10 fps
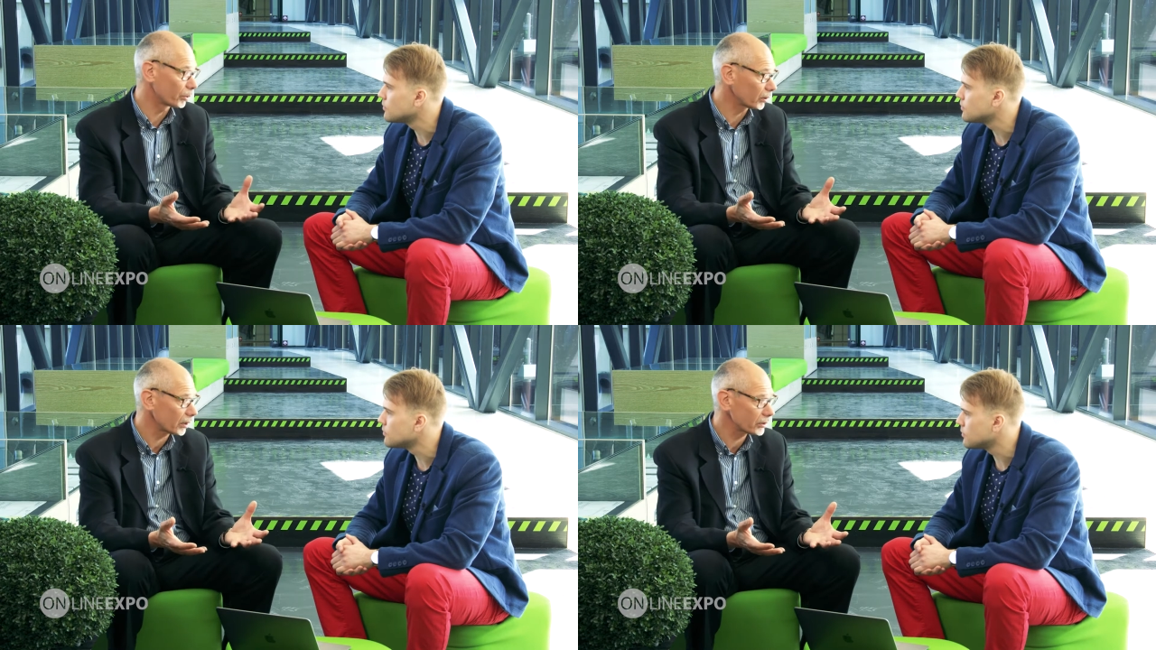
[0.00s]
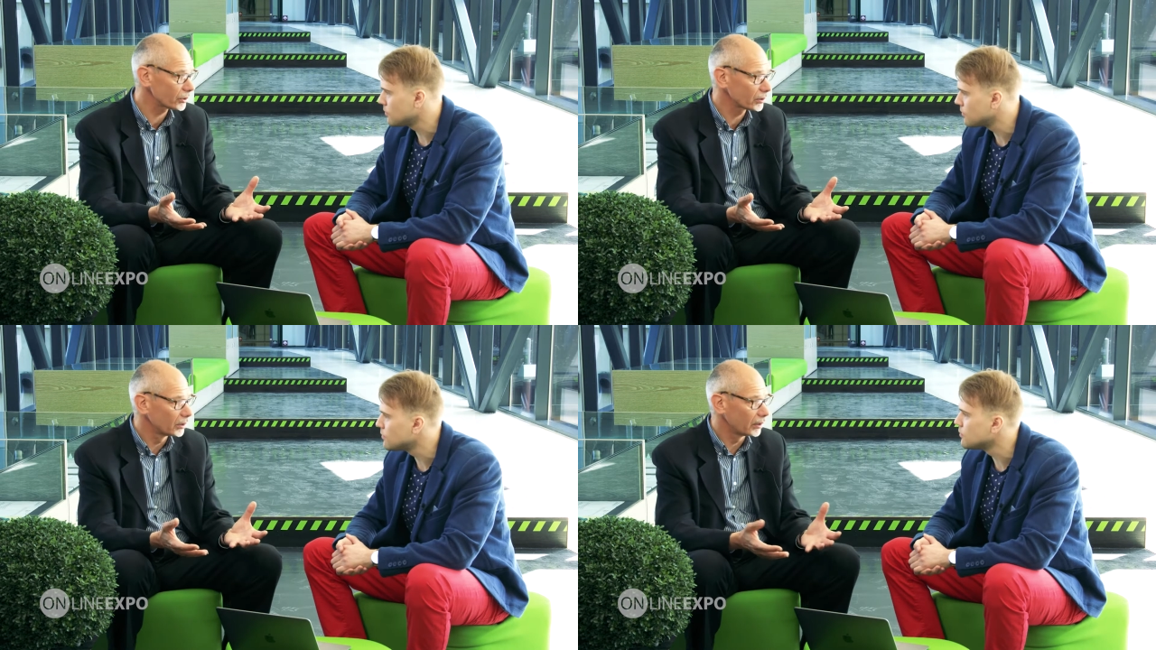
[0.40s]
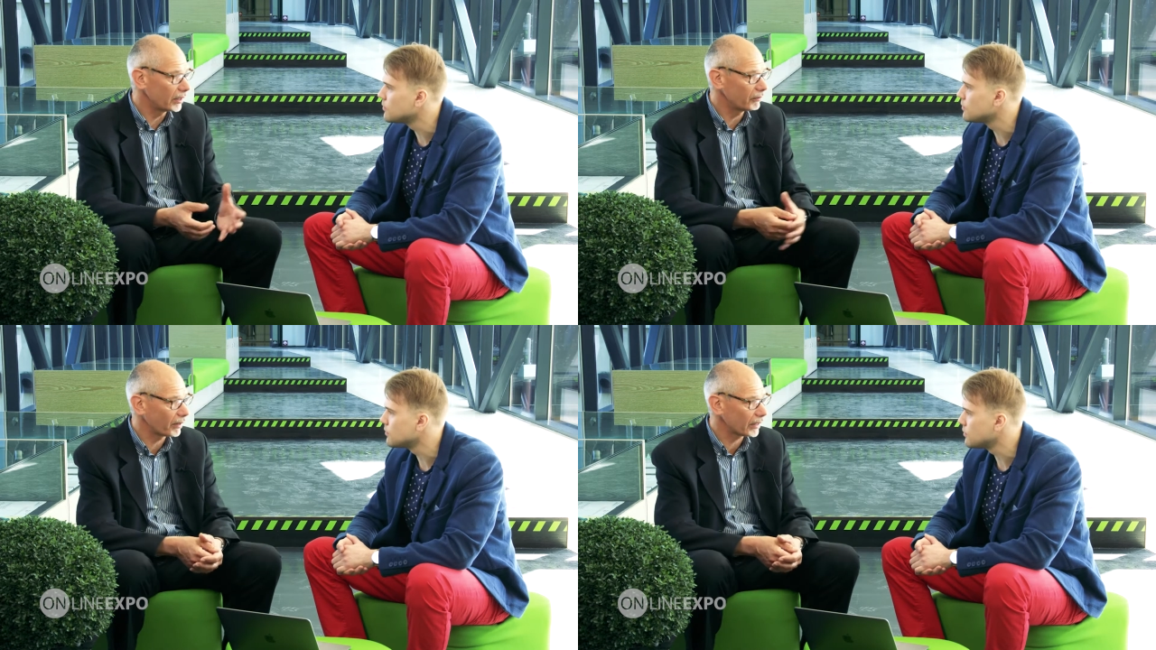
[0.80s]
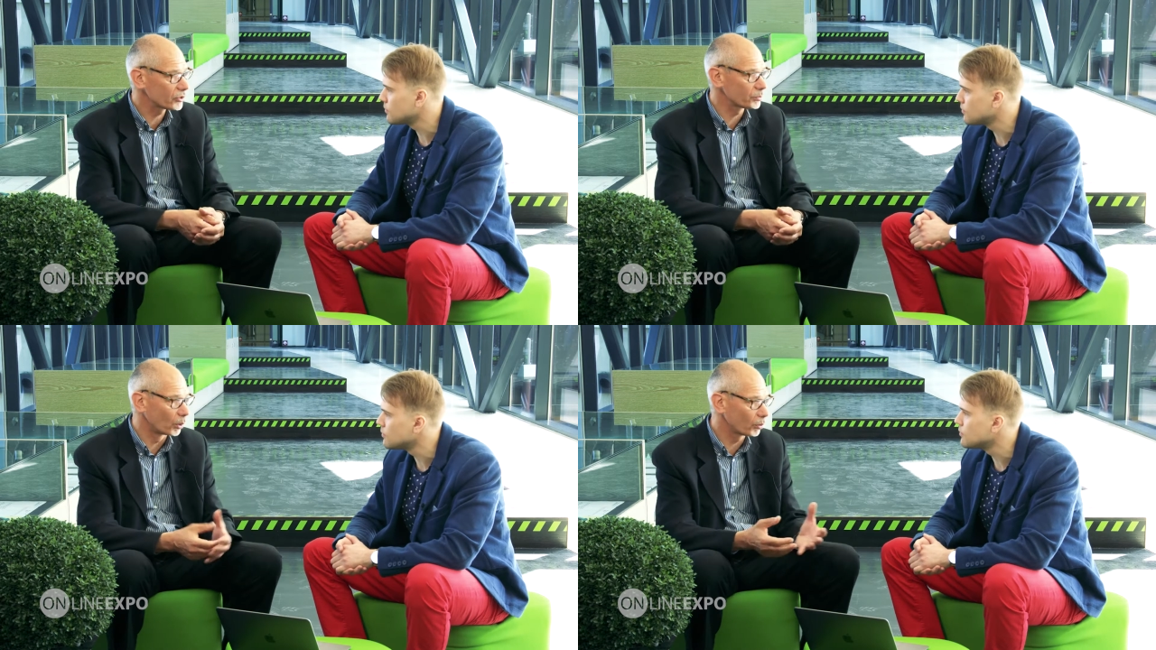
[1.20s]
Speaker 1: products. In fact,
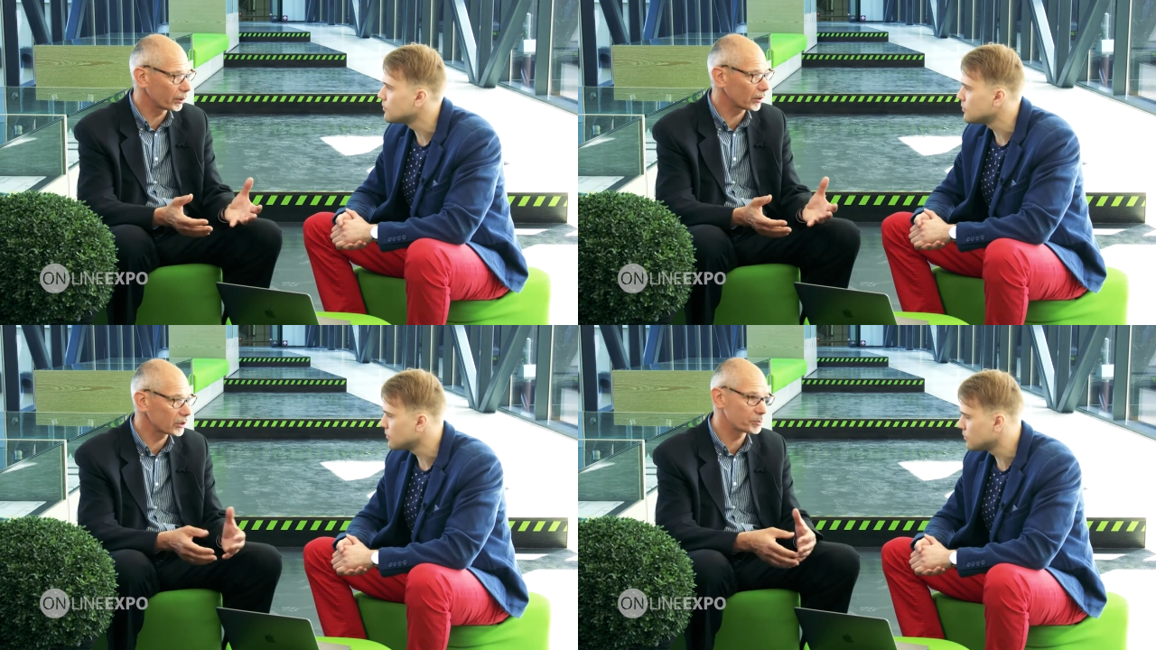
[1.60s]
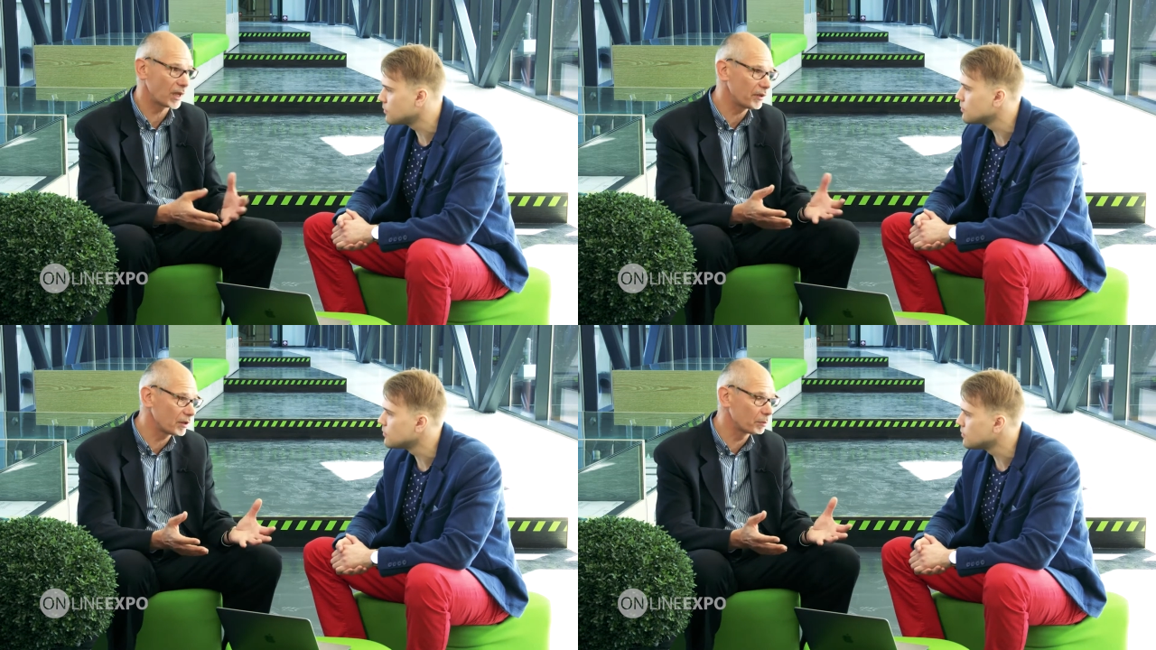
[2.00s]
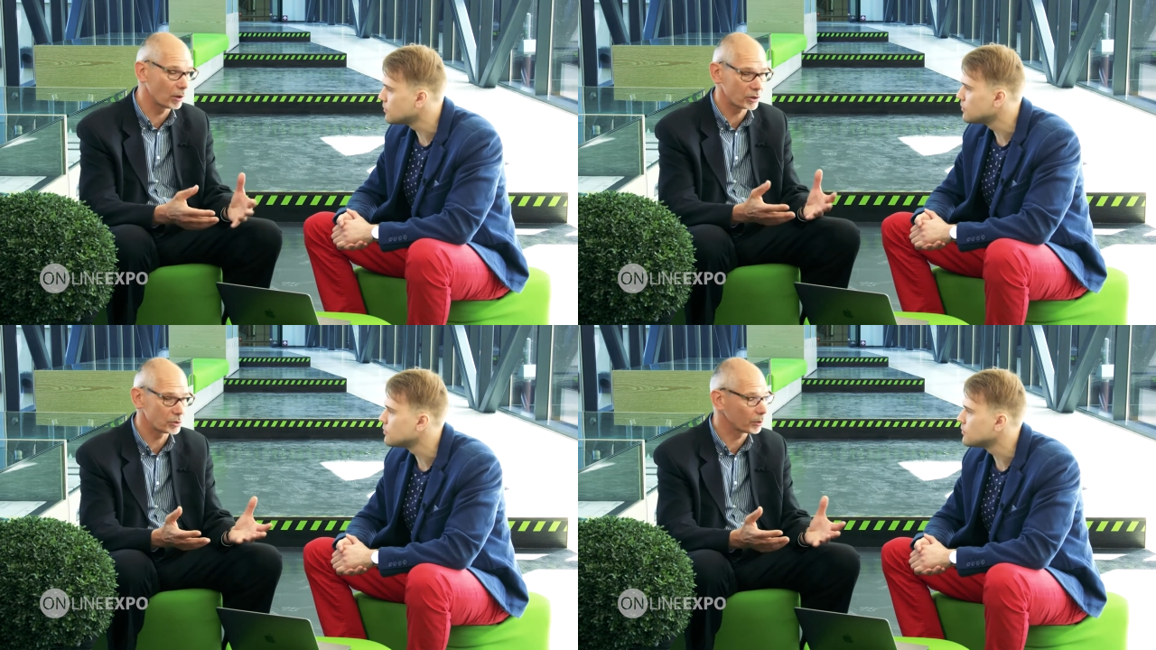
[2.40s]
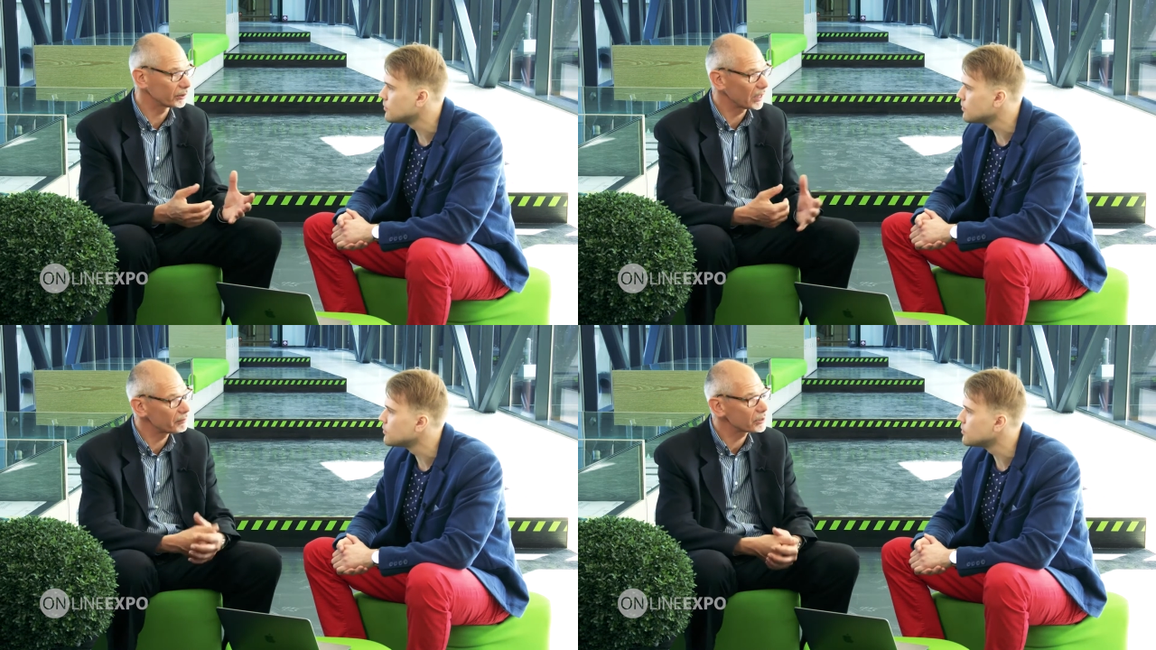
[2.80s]
small products, paving blocks or
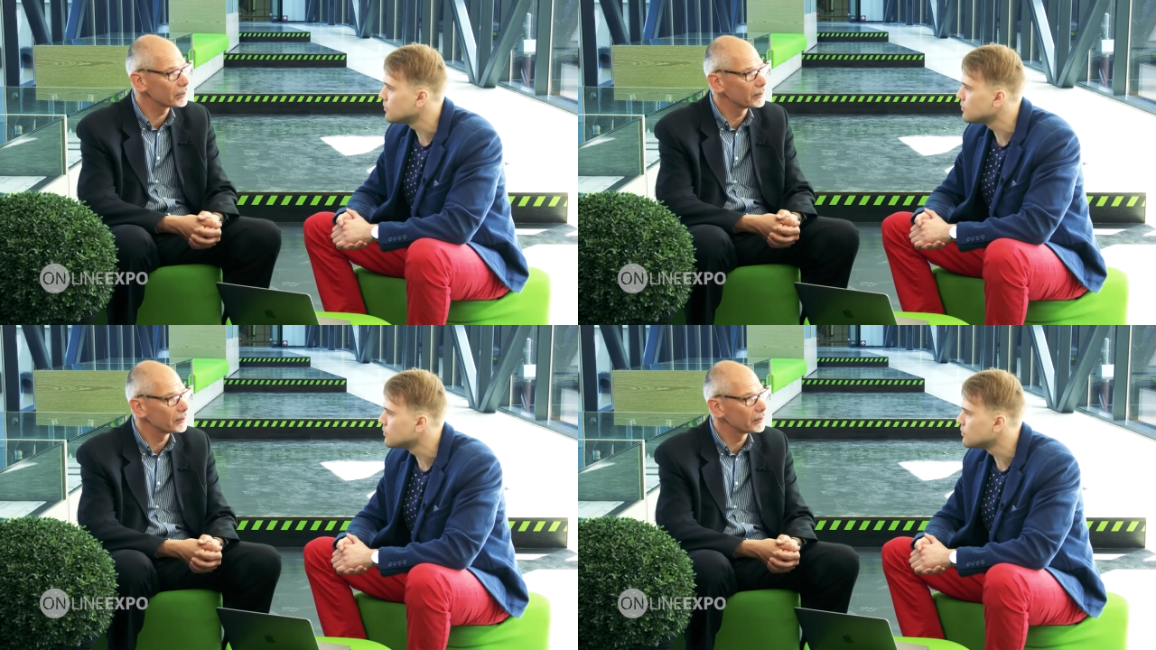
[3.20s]
whatever,